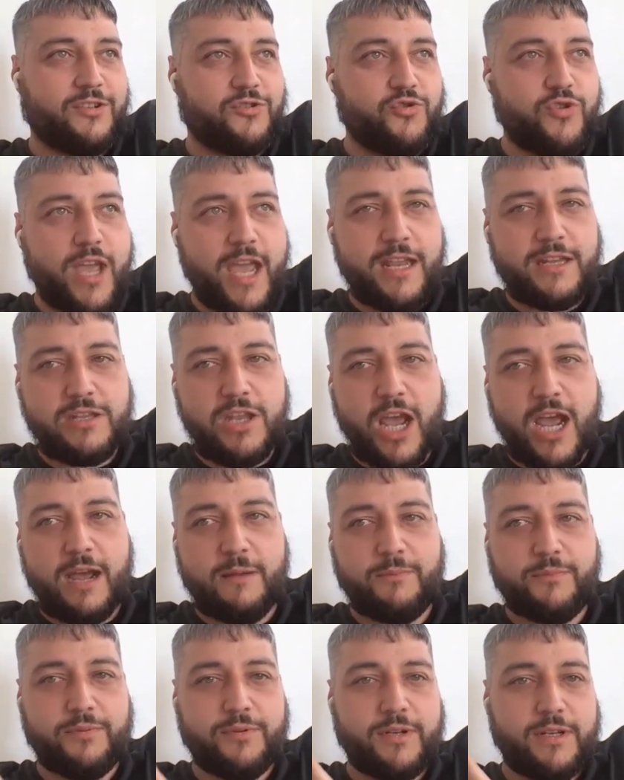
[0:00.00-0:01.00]
Create
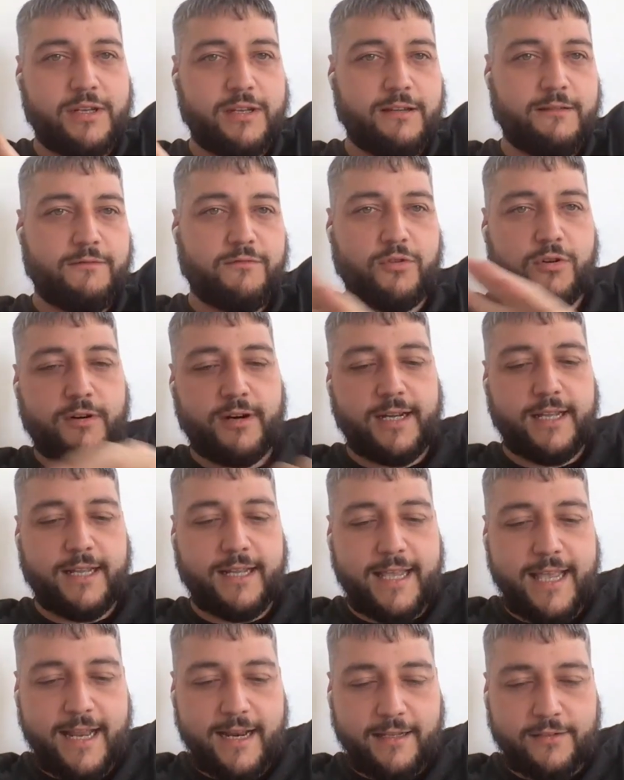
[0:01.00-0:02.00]
app for
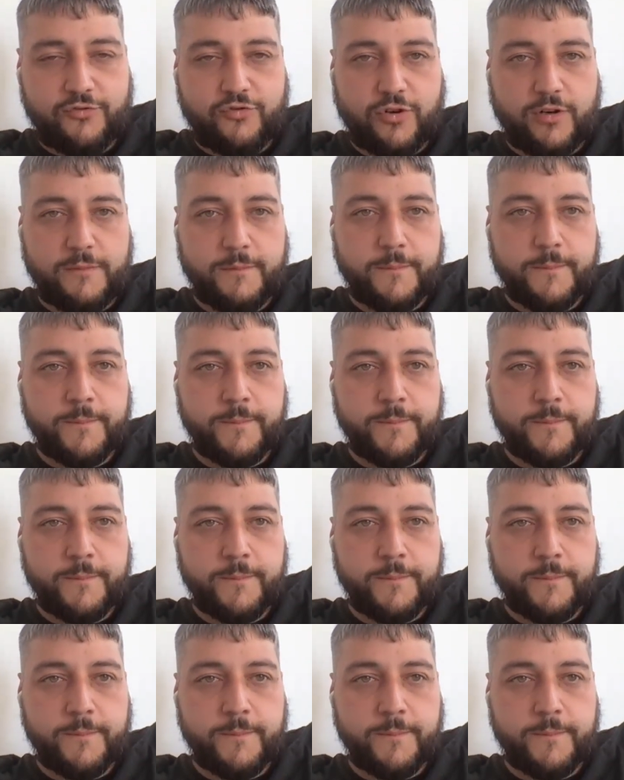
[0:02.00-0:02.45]
Electron.